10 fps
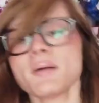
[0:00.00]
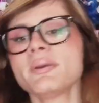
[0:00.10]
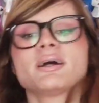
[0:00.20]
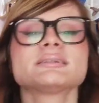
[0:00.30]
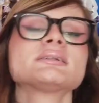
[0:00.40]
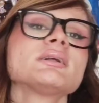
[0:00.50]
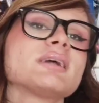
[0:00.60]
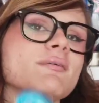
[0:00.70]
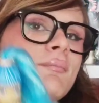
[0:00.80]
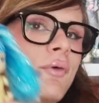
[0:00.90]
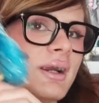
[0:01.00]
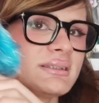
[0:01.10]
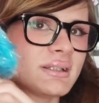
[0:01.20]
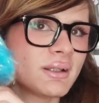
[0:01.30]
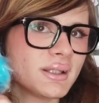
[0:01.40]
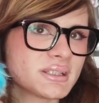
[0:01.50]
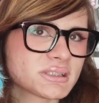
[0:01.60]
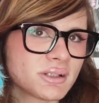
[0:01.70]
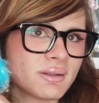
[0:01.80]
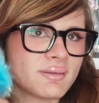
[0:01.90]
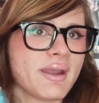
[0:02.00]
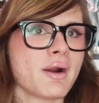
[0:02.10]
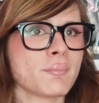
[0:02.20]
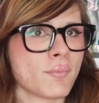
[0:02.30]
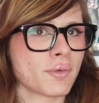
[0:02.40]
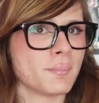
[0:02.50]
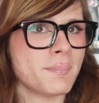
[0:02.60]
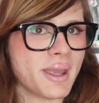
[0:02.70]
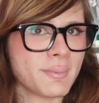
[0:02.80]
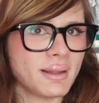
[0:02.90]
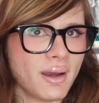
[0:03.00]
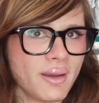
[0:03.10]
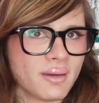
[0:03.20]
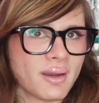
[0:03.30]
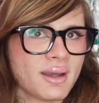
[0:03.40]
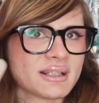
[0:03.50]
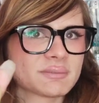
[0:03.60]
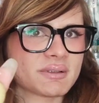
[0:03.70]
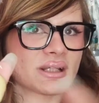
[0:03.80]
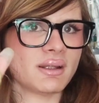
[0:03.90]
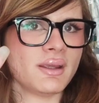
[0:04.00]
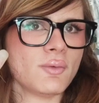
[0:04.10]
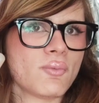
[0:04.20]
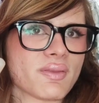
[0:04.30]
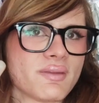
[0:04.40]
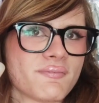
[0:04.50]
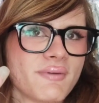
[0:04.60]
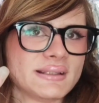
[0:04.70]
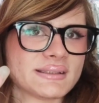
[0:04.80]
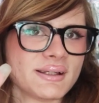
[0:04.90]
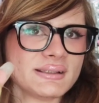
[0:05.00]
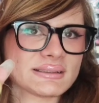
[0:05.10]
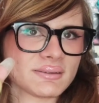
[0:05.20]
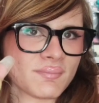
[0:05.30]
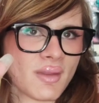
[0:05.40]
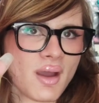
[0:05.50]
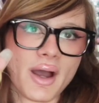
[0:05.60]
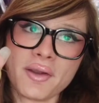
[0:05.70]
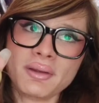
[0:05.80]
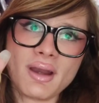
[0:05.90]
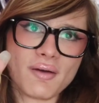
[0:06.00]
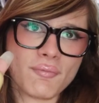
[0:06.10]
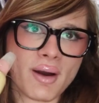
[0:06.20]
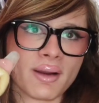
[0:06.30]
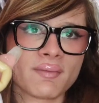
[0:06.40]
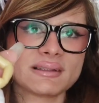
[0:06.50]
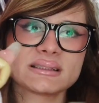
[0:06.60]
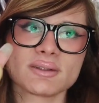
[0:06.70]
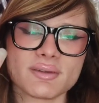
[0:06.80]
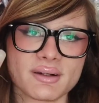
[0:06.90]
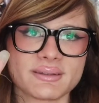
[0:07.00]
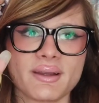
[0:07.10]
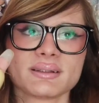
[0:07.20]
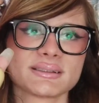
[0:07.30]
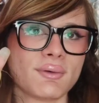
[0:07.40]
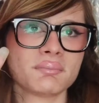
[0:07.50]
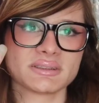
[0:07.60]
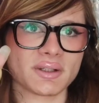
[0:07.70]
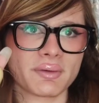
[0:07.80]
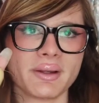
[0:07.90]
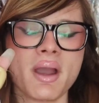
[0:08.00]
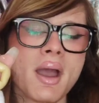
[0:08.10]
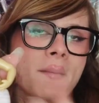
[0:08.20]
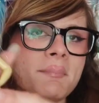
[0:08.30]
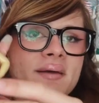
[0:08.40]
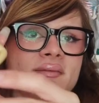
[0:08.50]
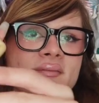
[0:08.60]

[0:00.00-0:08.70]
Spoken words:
because these dolls have more articulation. They are more baby-like, especially with faces. I only have one, and this is not her tail, so I'm sorry, but